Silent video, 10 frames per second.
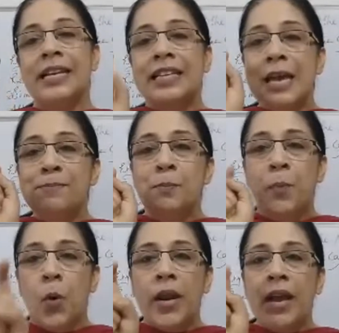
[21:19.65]
it keeps
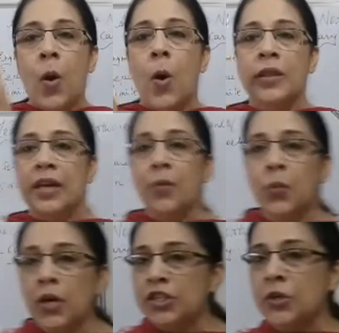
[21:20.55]
boring on
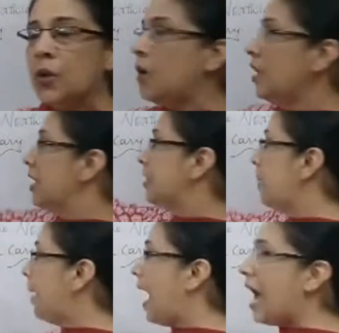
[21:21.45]
the wood,
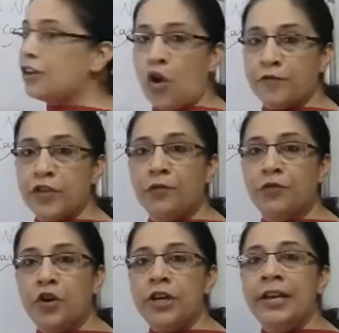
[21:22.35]
the bark of the
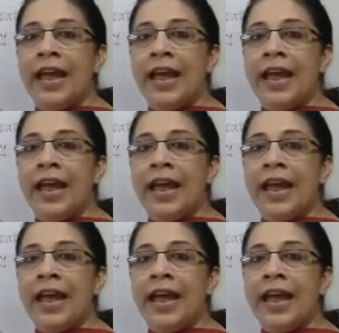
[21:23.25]
wood,